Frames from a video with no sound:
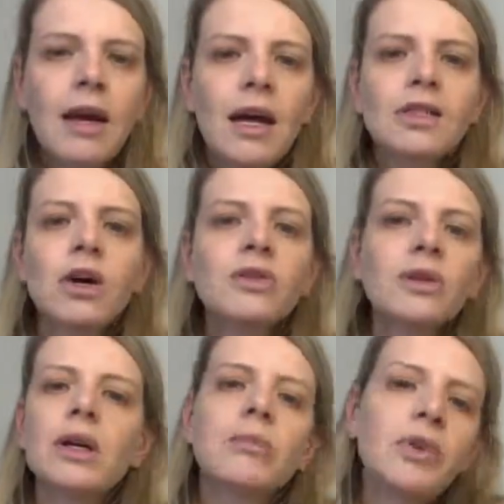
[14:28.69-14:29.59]
It's also
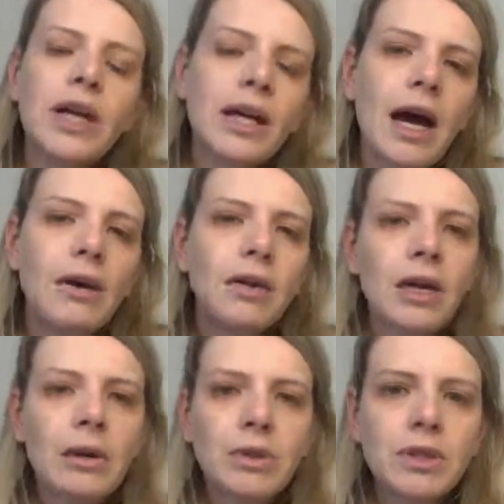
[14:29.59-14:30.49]
going to play in how you're
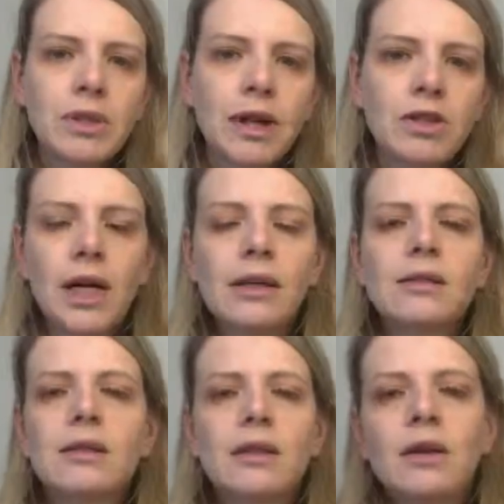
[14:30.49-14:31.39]
able to digest.